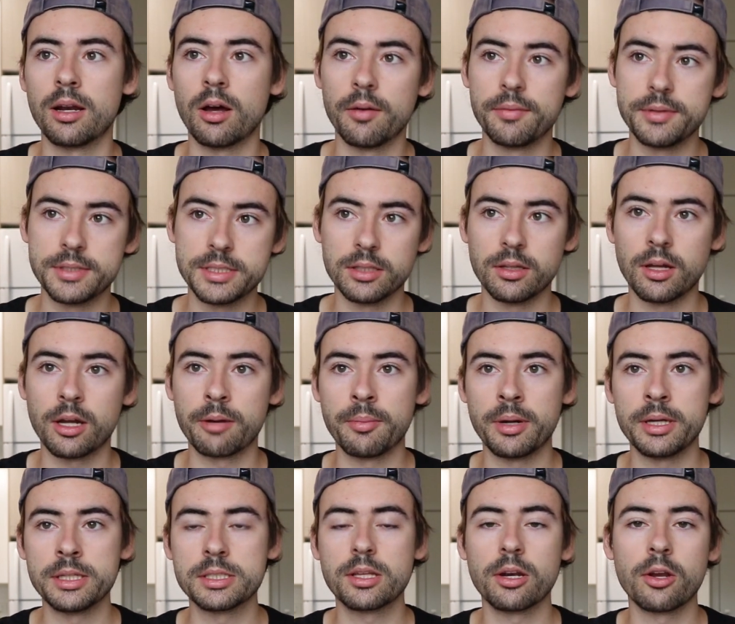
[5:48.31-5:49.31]
Obviously, a lot of
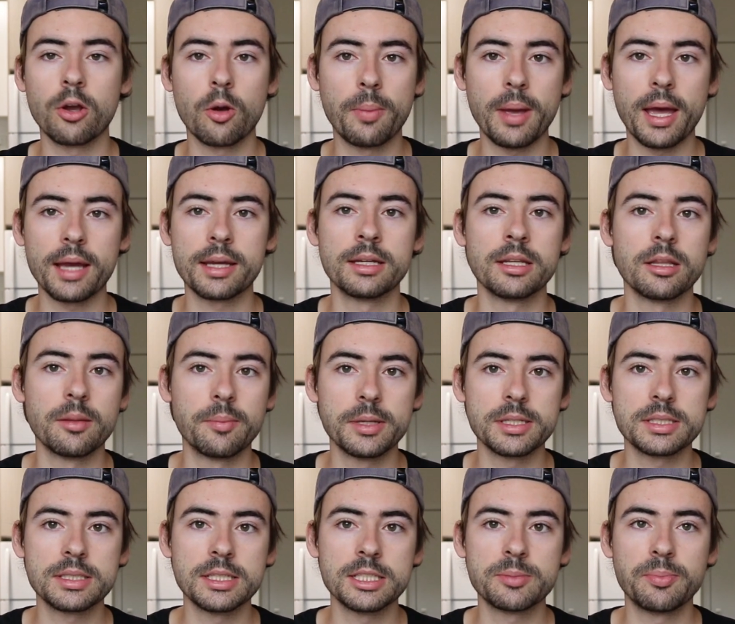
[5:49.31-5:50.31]
money is going to go back into the
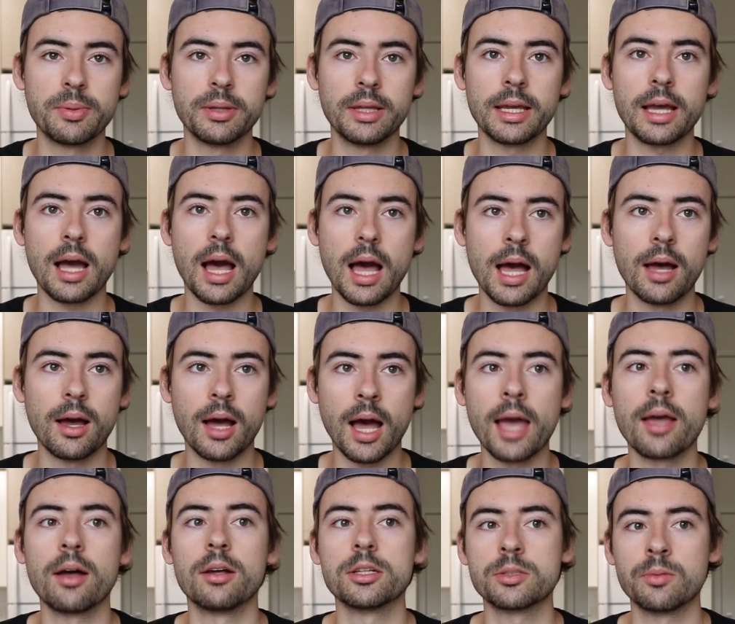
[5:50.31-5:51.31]
business, but like,
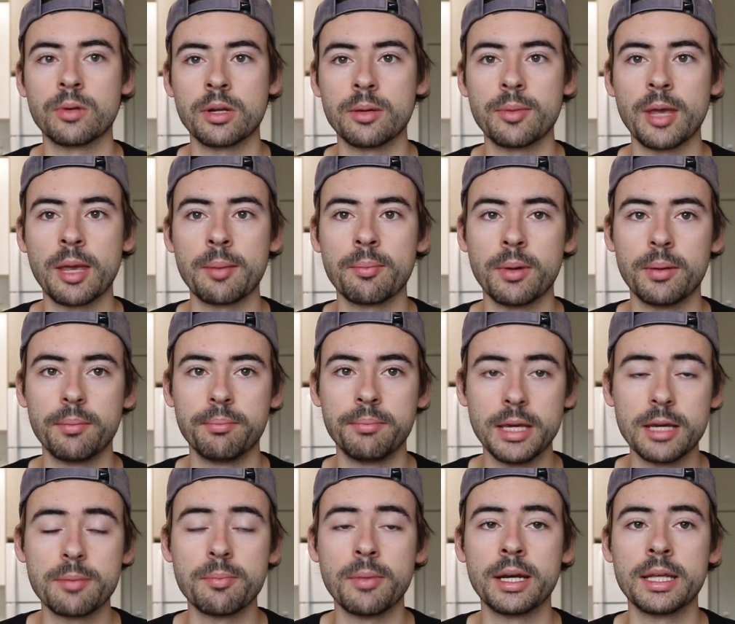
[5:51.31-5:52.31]
I also want to
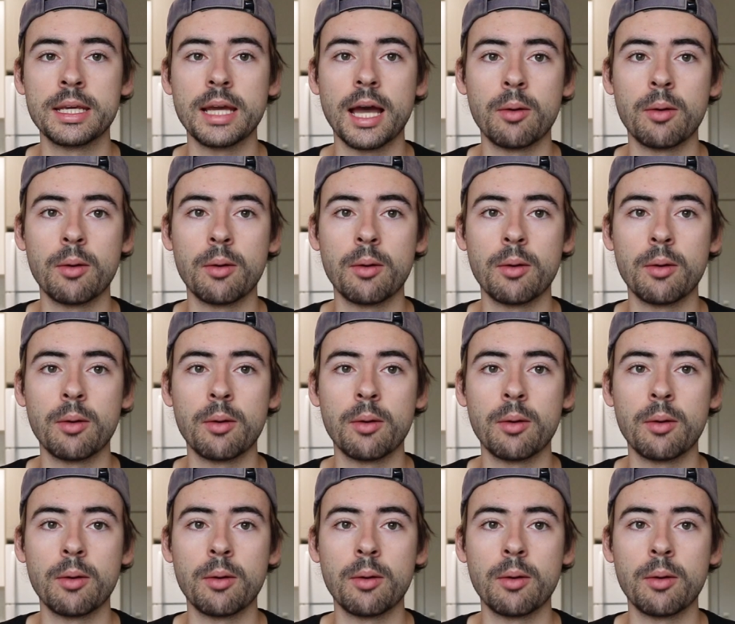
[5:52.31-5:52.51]
make money.